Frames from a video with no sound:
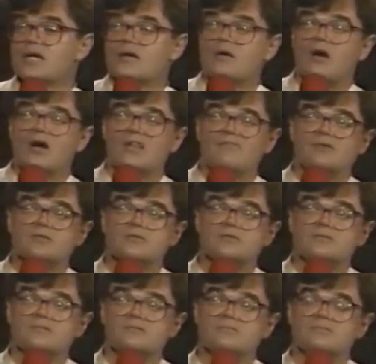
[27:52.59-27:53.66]
like all of
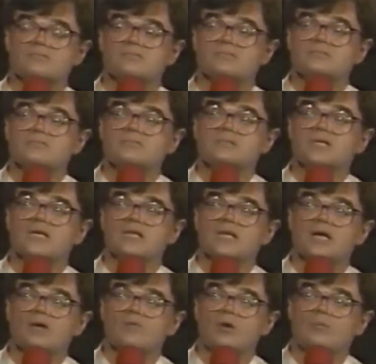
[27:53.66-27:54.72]
us in
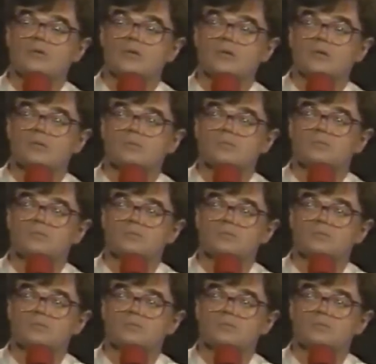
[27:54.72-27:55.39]
Lake Wobegone.